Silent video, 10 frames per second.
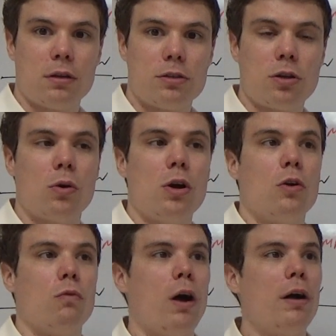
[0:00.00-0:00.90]
So
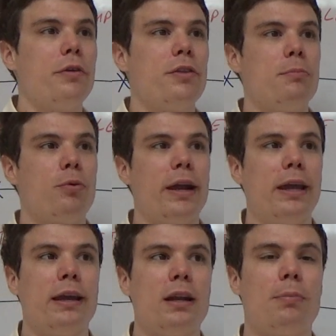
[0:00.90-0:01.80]
rather than
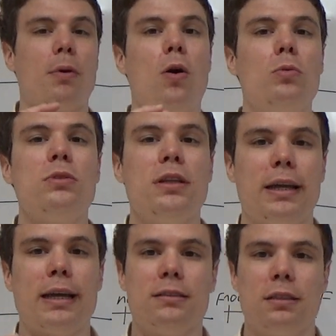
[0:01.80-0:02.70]
breaking it up
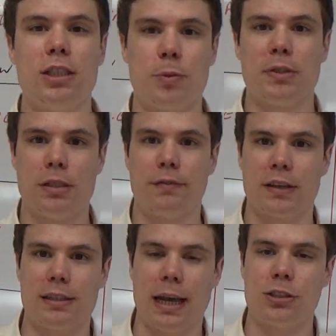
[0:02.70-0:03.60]
only into these
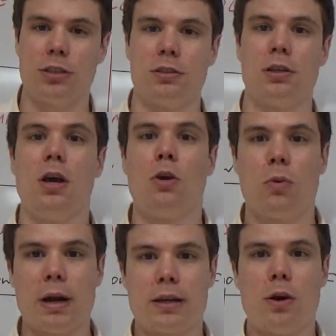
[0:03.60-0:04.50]
specific sections,
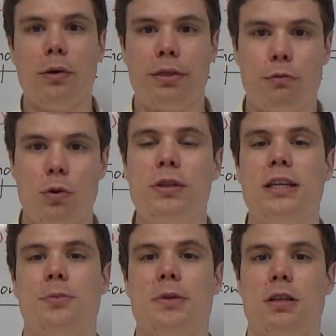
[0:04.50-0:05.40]
when I go through
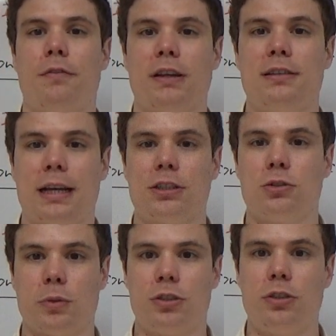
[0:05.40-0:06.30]
these specific sections
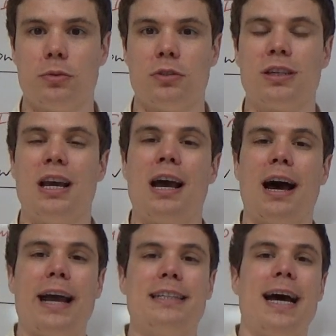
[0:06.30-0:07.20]
with students,
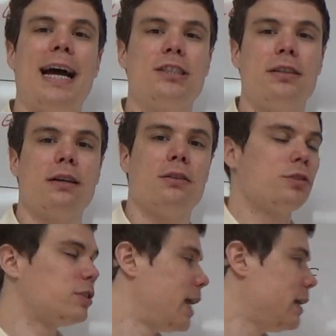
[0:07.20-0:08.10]
I attach that
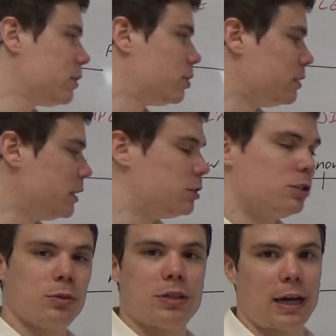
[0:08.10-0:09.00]
understanding to these
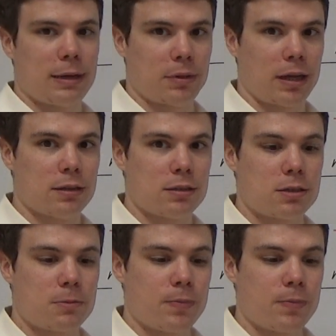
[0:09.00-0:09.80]
two timelines.